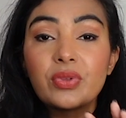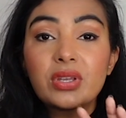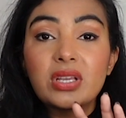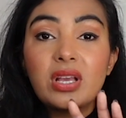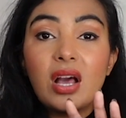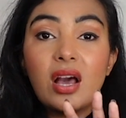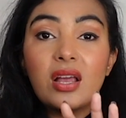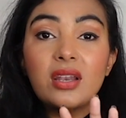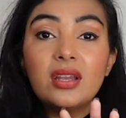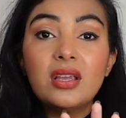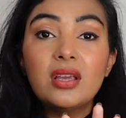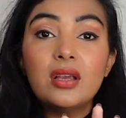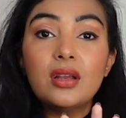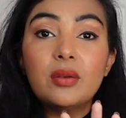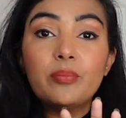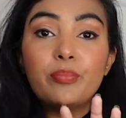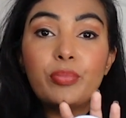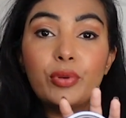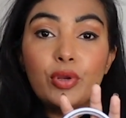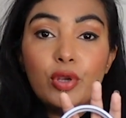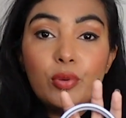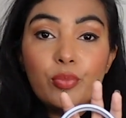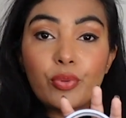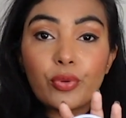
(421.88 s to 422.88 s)
the colour
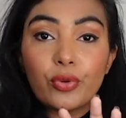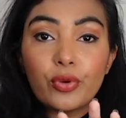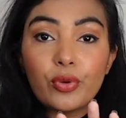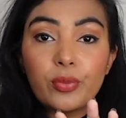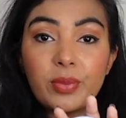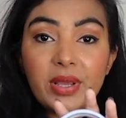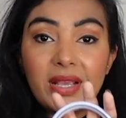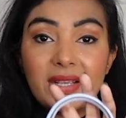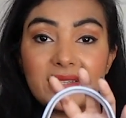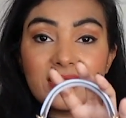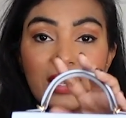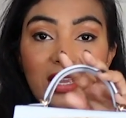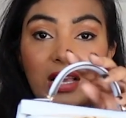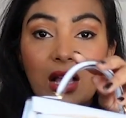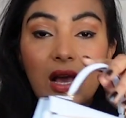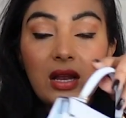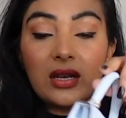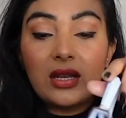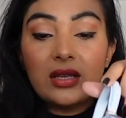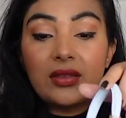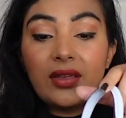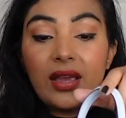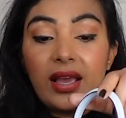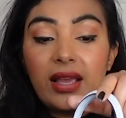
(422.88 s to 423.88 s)
Blue Broom is a
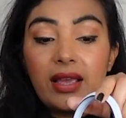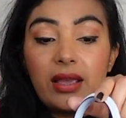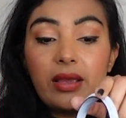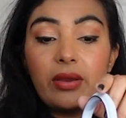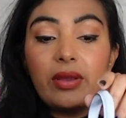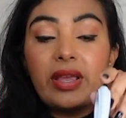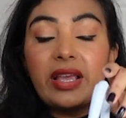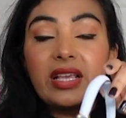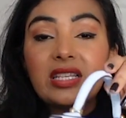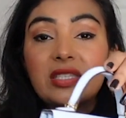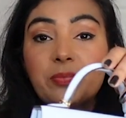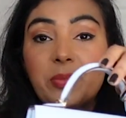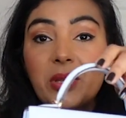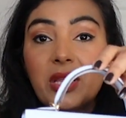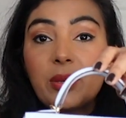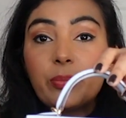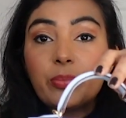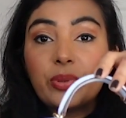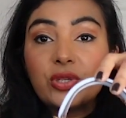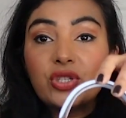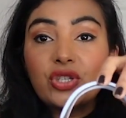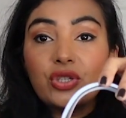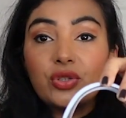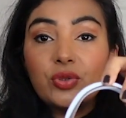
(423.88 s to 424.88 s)
colour that is being
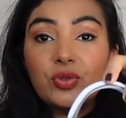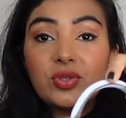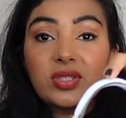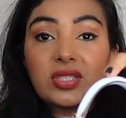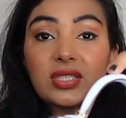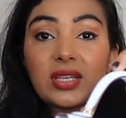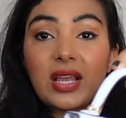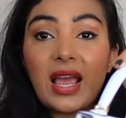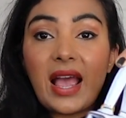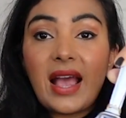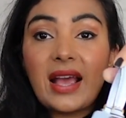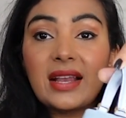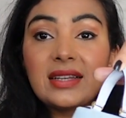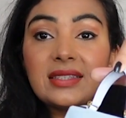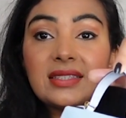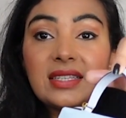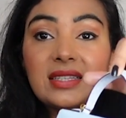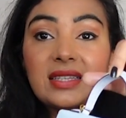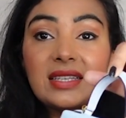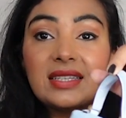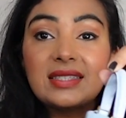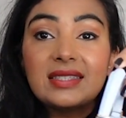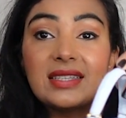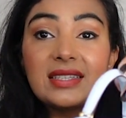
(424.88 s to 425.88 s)
produced, and
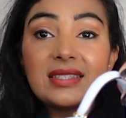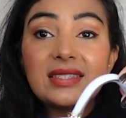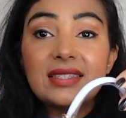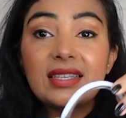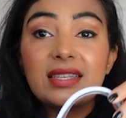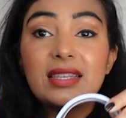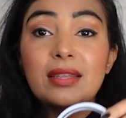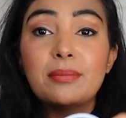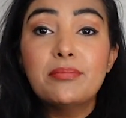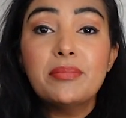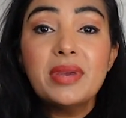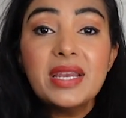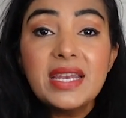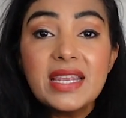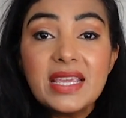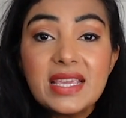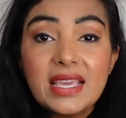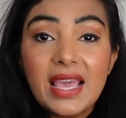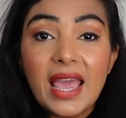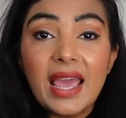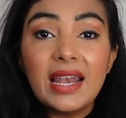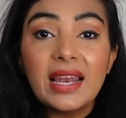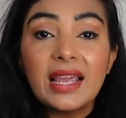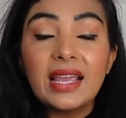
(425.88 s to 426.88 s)
this is in the Mini
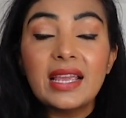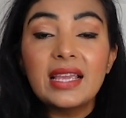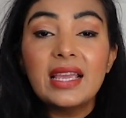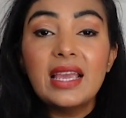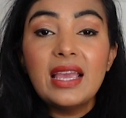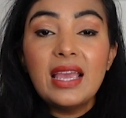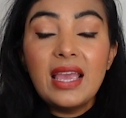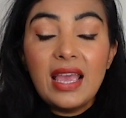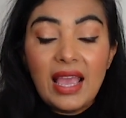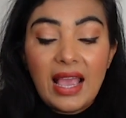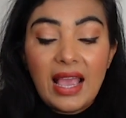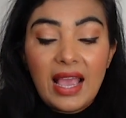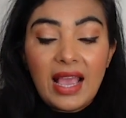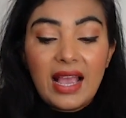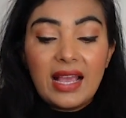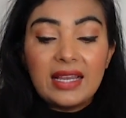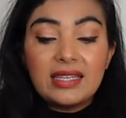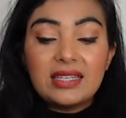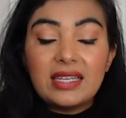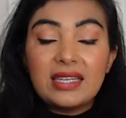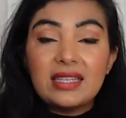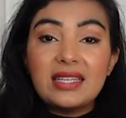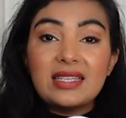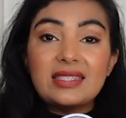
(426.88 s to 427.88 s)
Kelly,
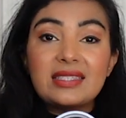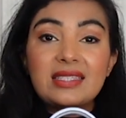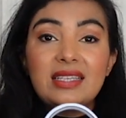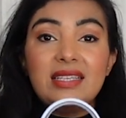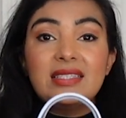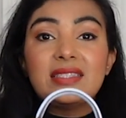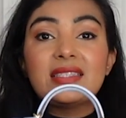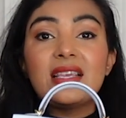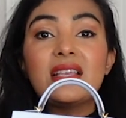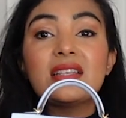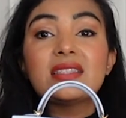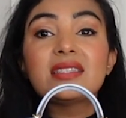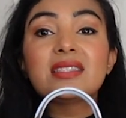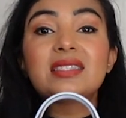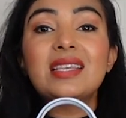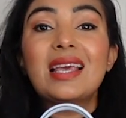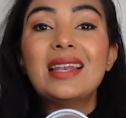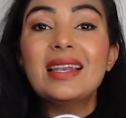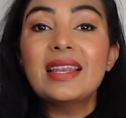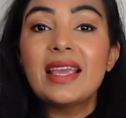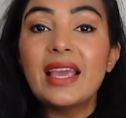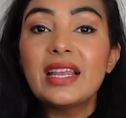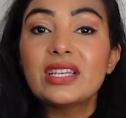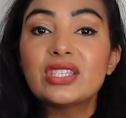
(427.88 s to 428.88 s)
and this is
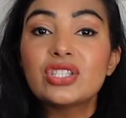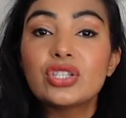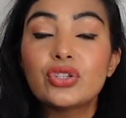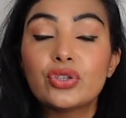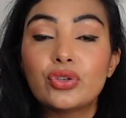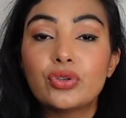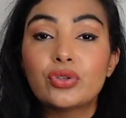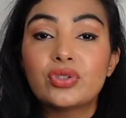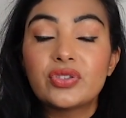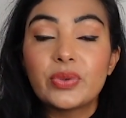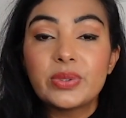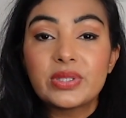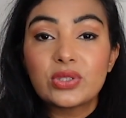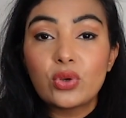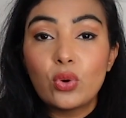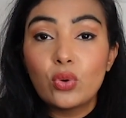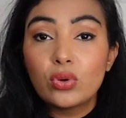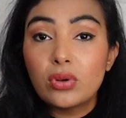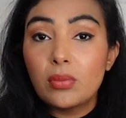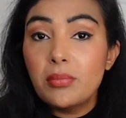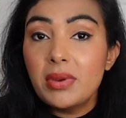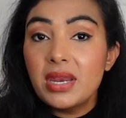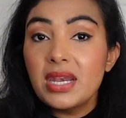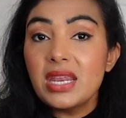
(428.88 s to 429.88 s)
Cellier 2. So it's
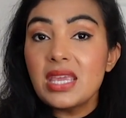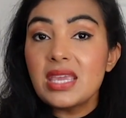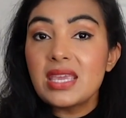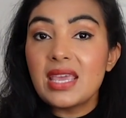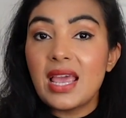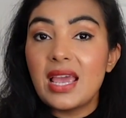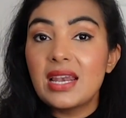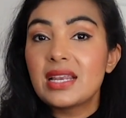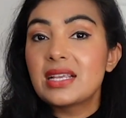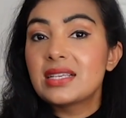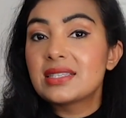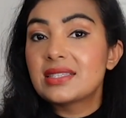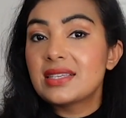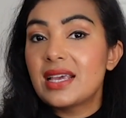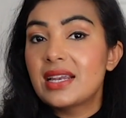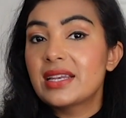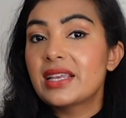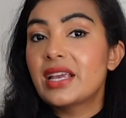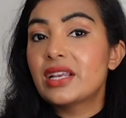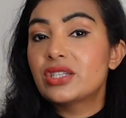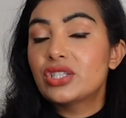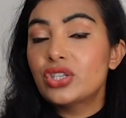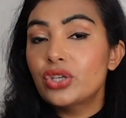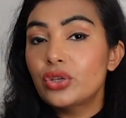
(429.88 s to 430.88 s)
called Mini Kelly
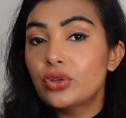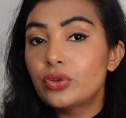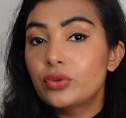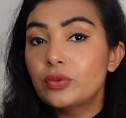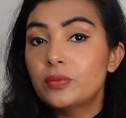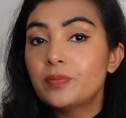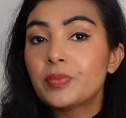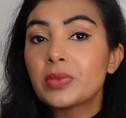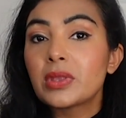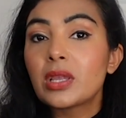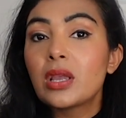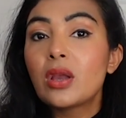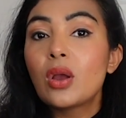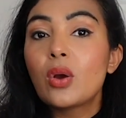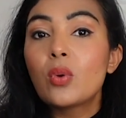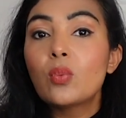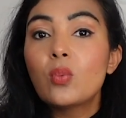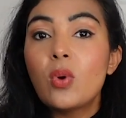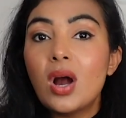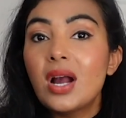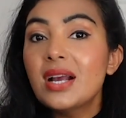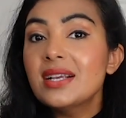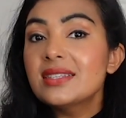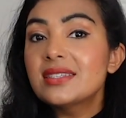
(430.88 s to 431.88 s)
Cellier 2.
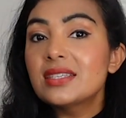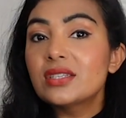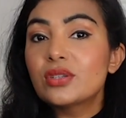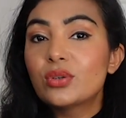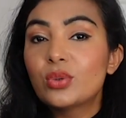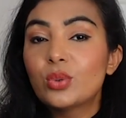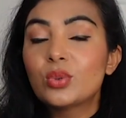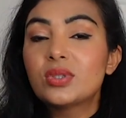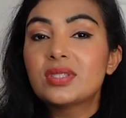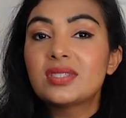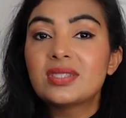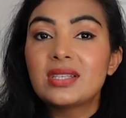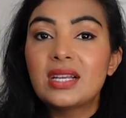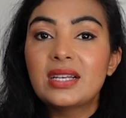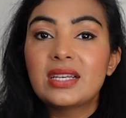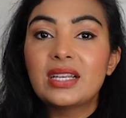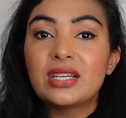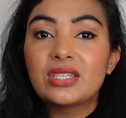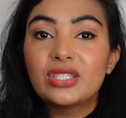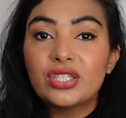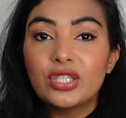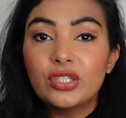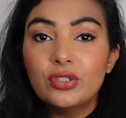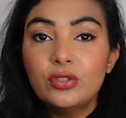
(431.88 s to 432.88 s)
Why is it called
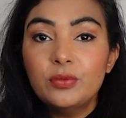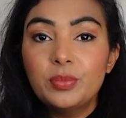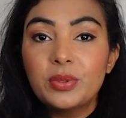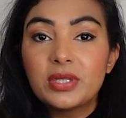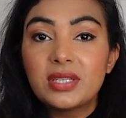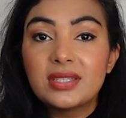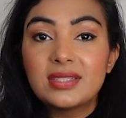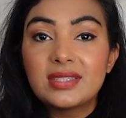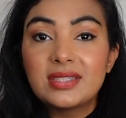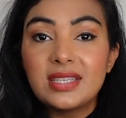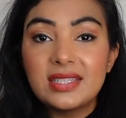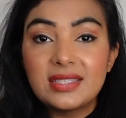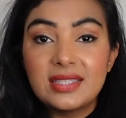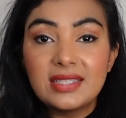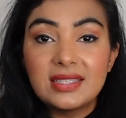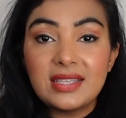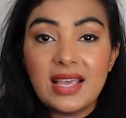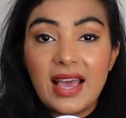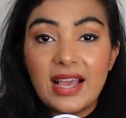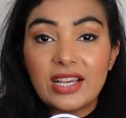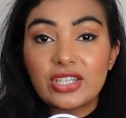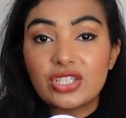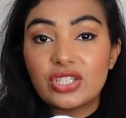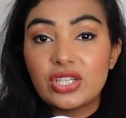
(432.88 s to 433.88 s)
Cellier 2? Because this is
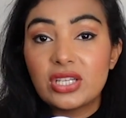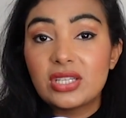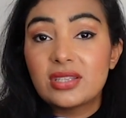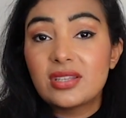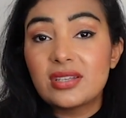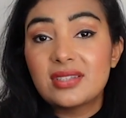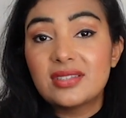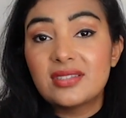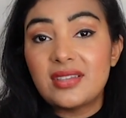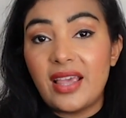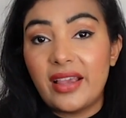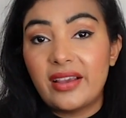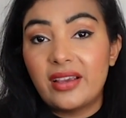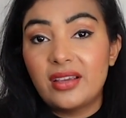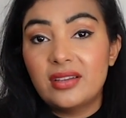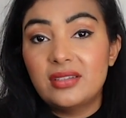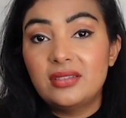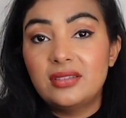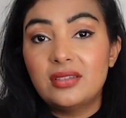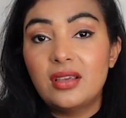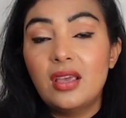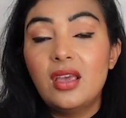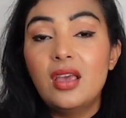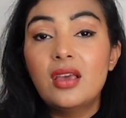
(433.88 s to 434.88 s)
actually the
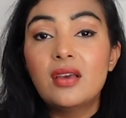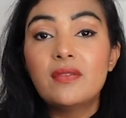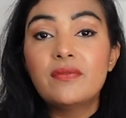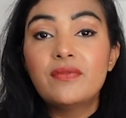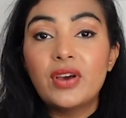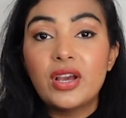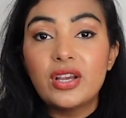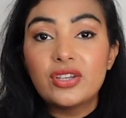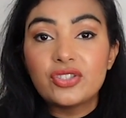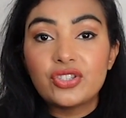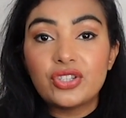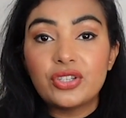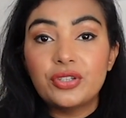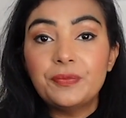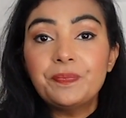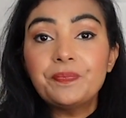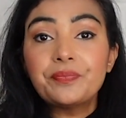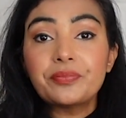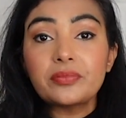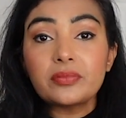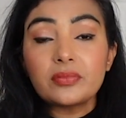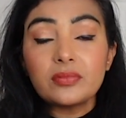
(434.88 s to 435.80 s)
second version